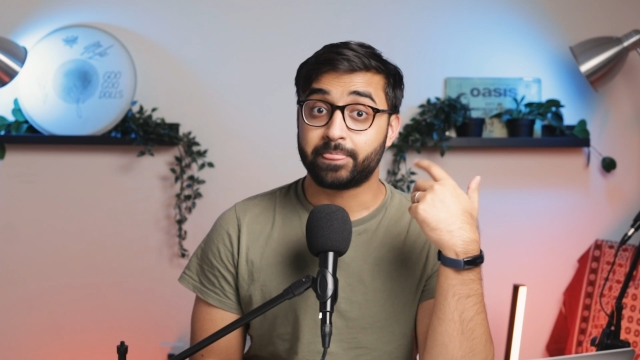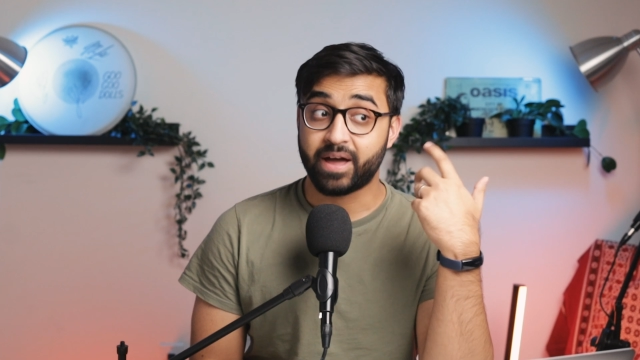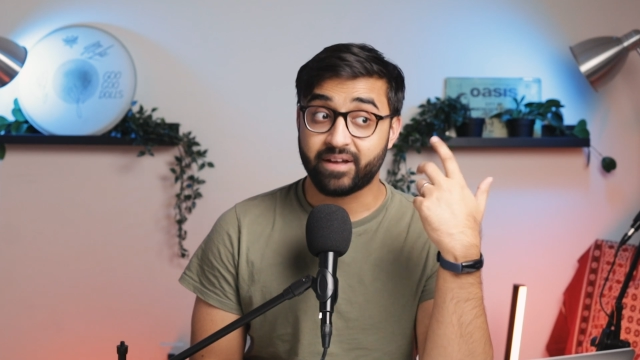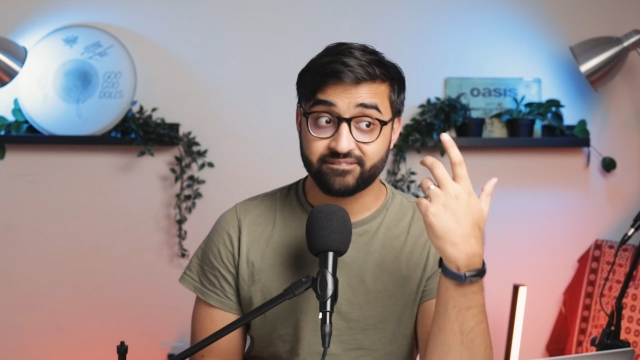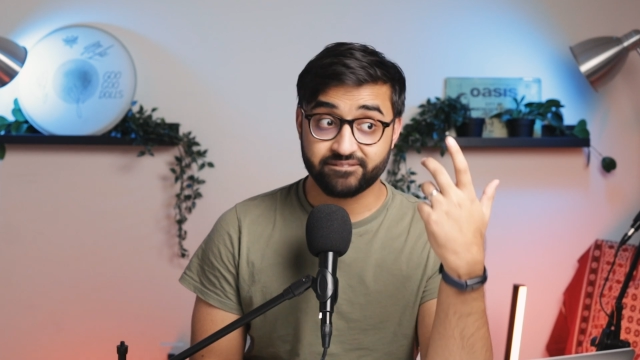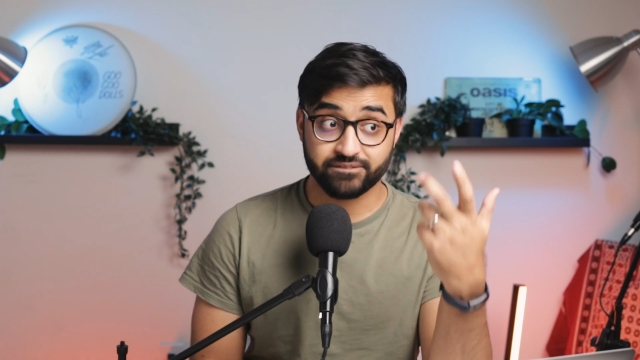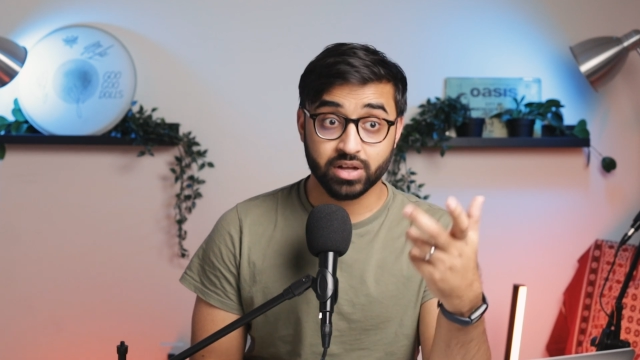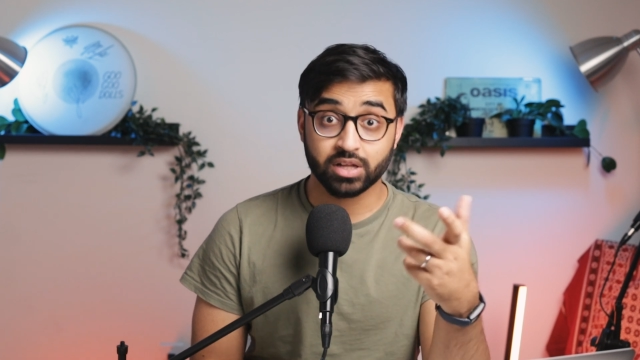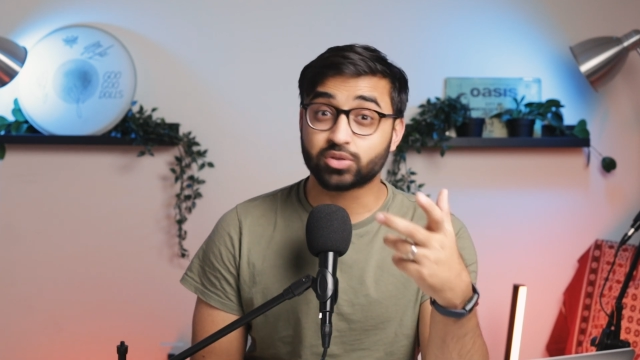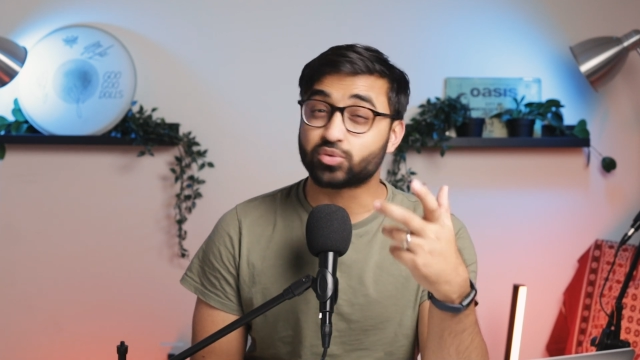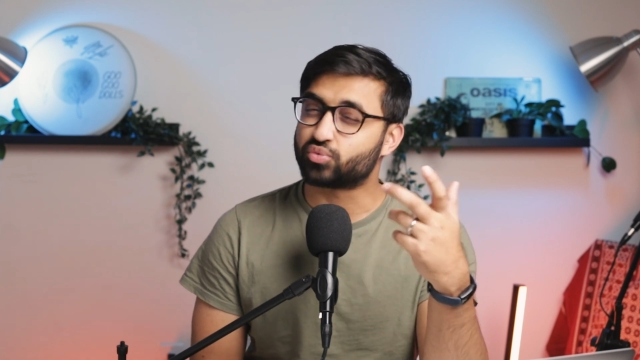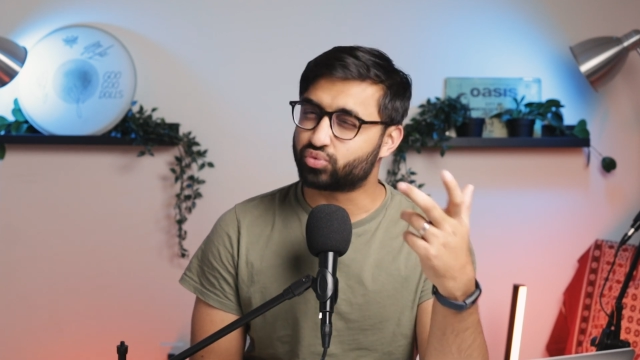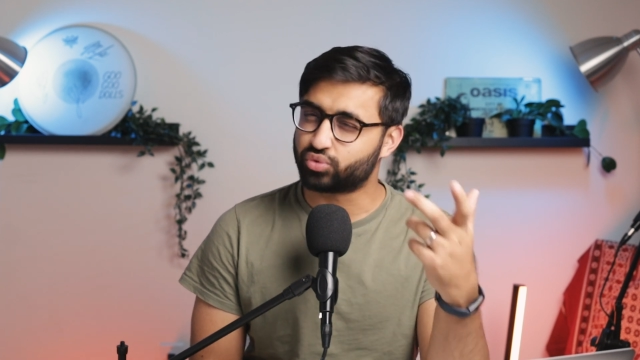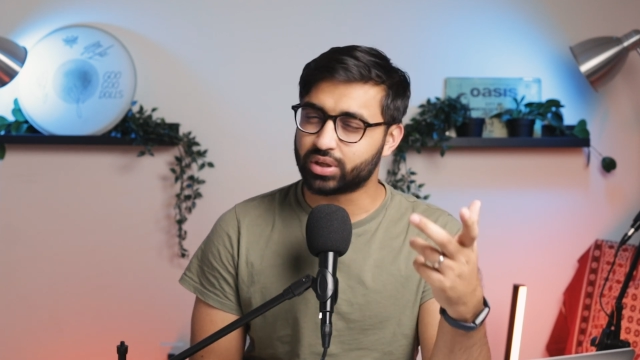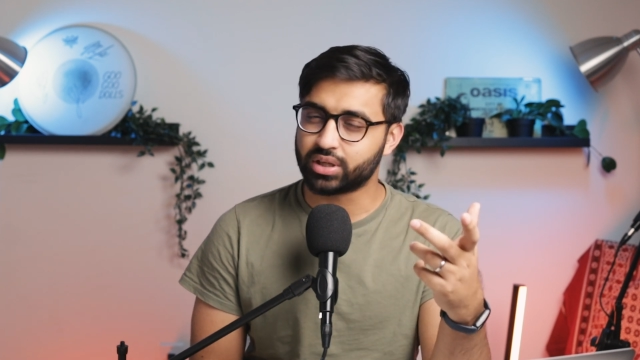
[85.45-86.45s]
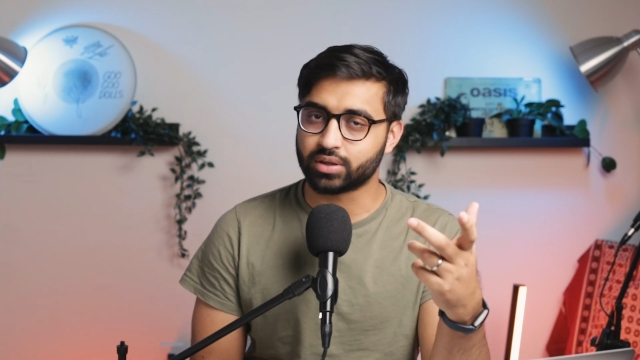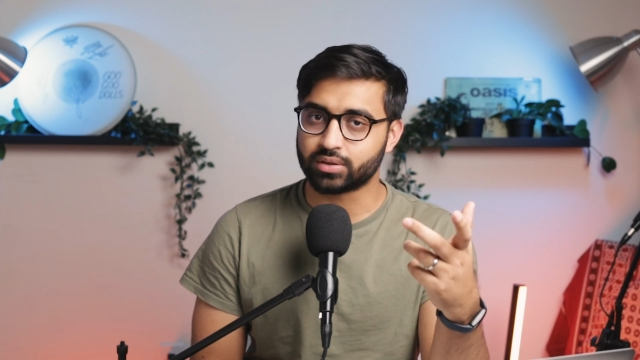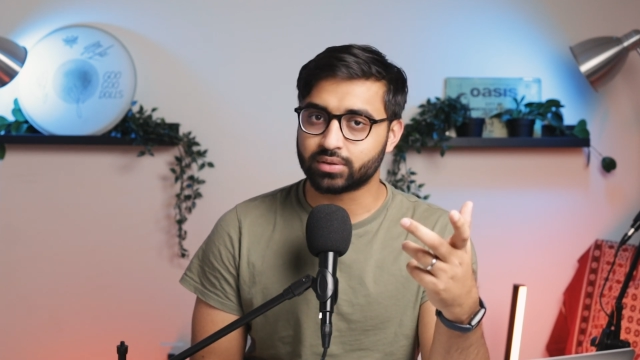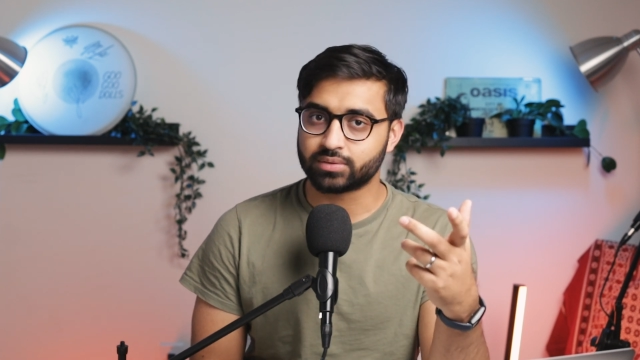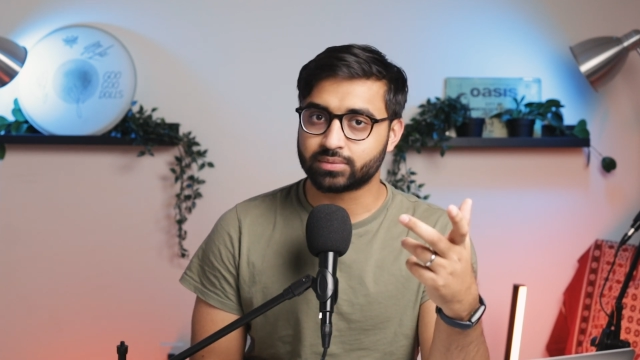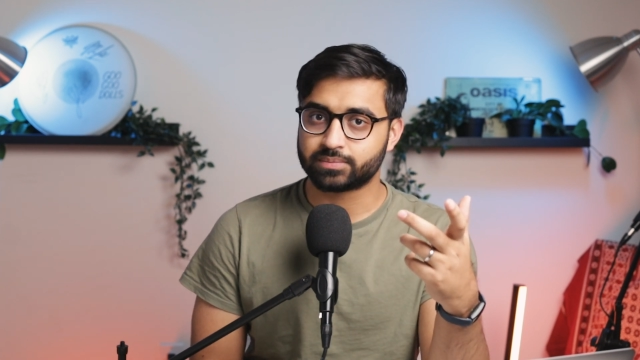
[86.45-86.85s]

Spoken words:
that felt real.